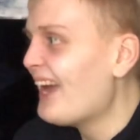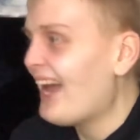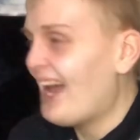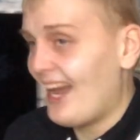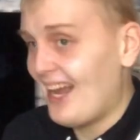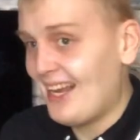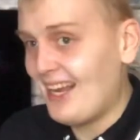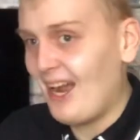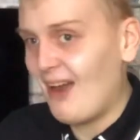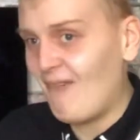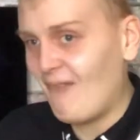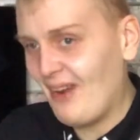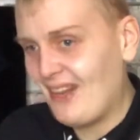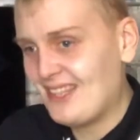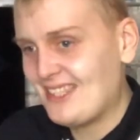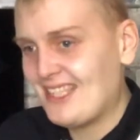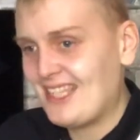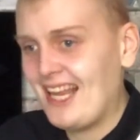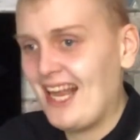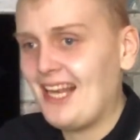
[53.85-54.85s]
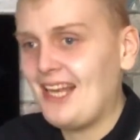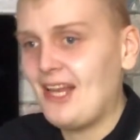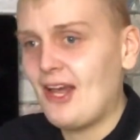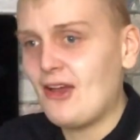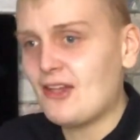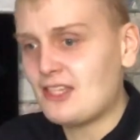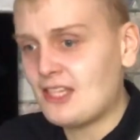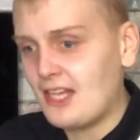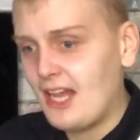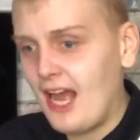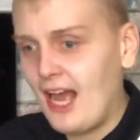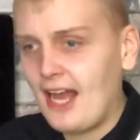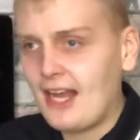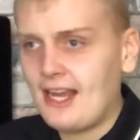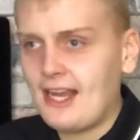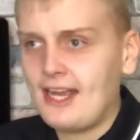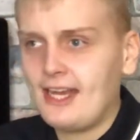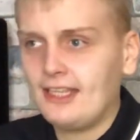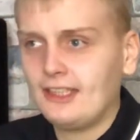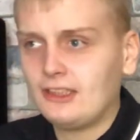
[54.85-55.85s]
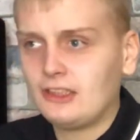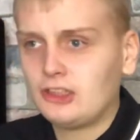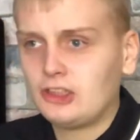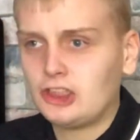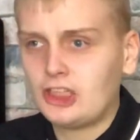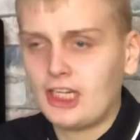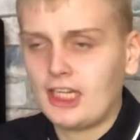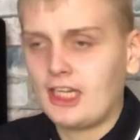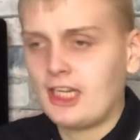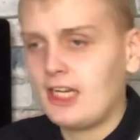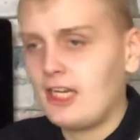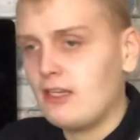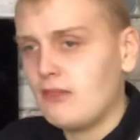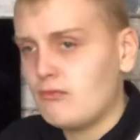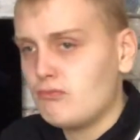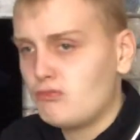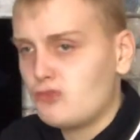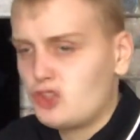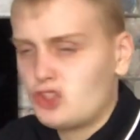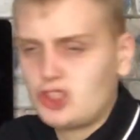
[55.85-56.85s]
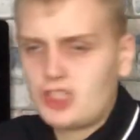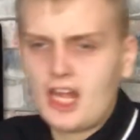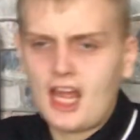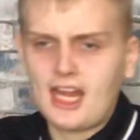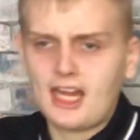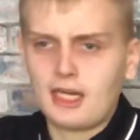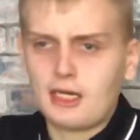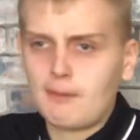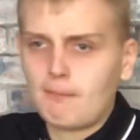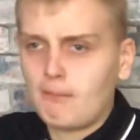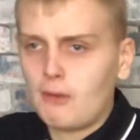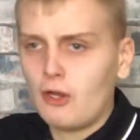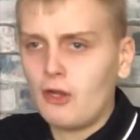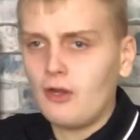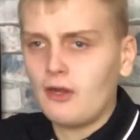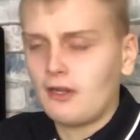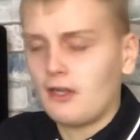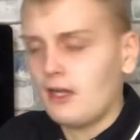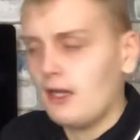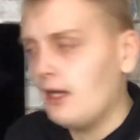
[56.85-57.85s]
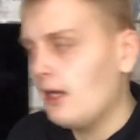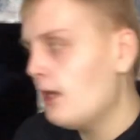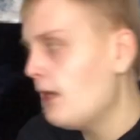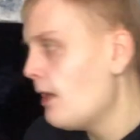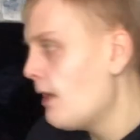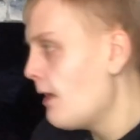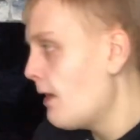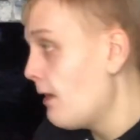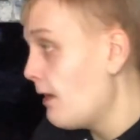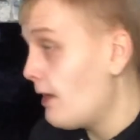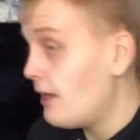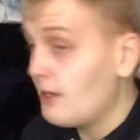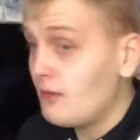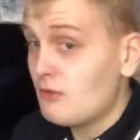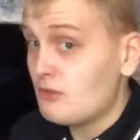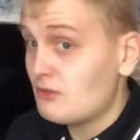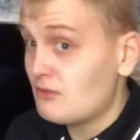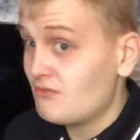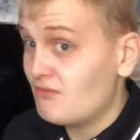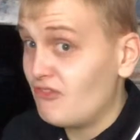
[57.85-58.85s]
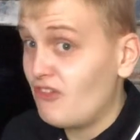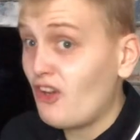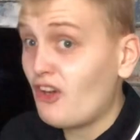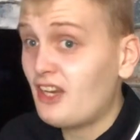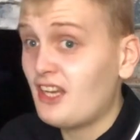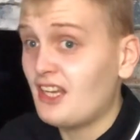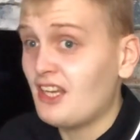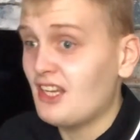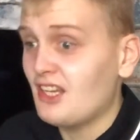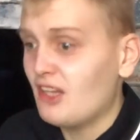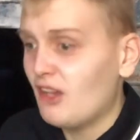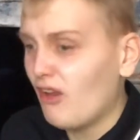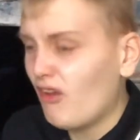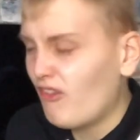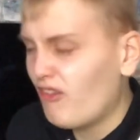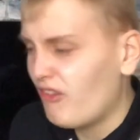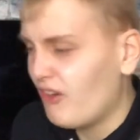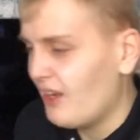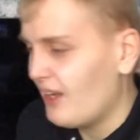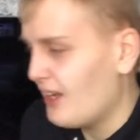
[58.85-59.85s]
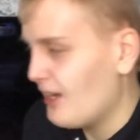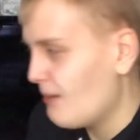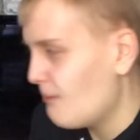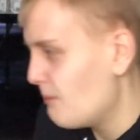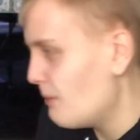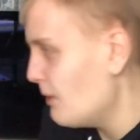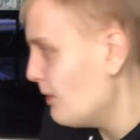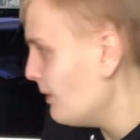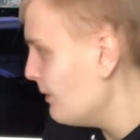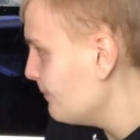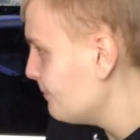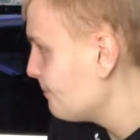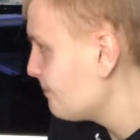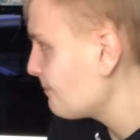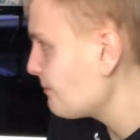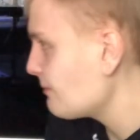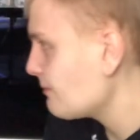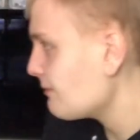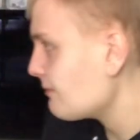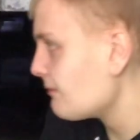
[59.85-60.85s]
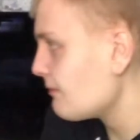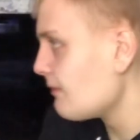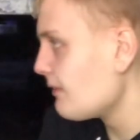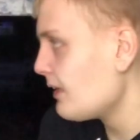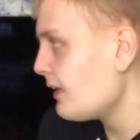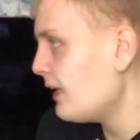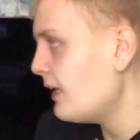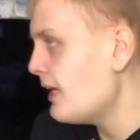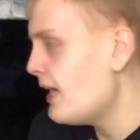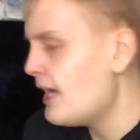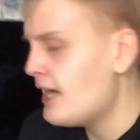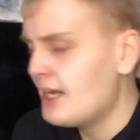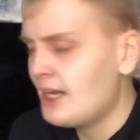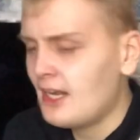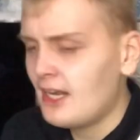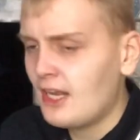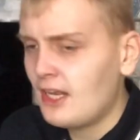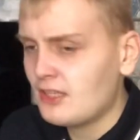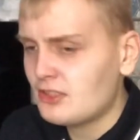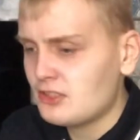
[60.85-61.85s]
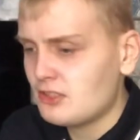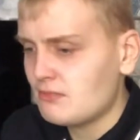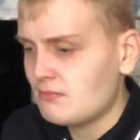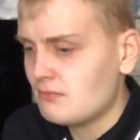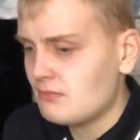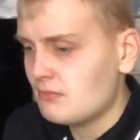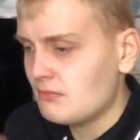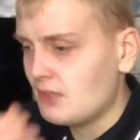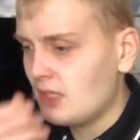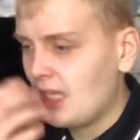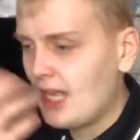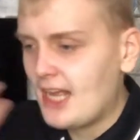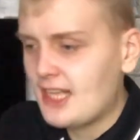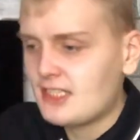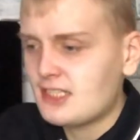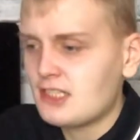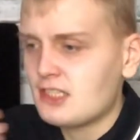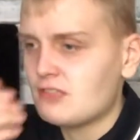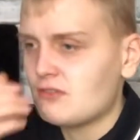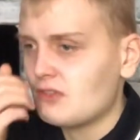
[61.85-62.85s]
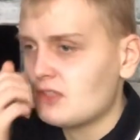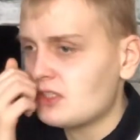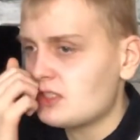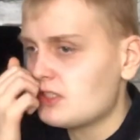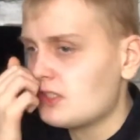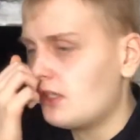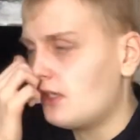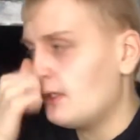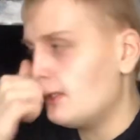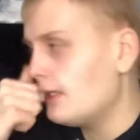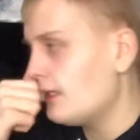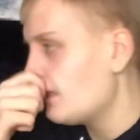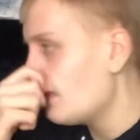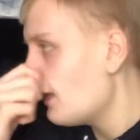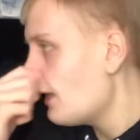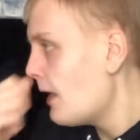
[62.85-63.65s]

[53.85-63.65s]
And I went to Nando's and had a chicken steak burger. And it was fucking lovely, but yeah, and then I had some lettuce for the side.